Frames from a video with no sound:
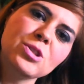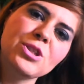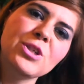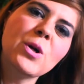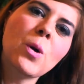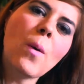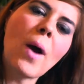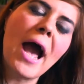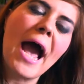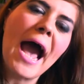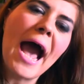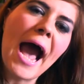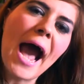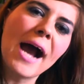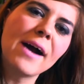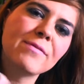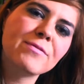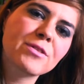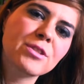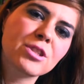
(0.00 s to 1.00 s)
You don't
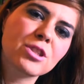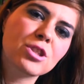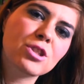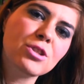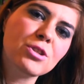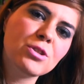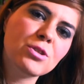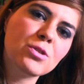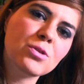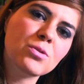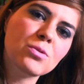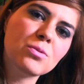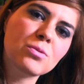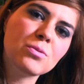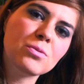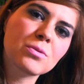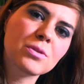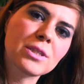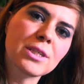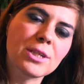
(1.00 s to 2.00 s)
have
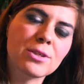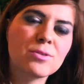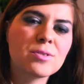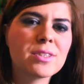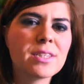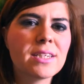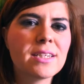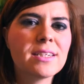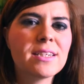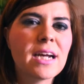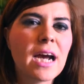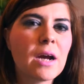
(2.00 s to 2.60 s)
to use it.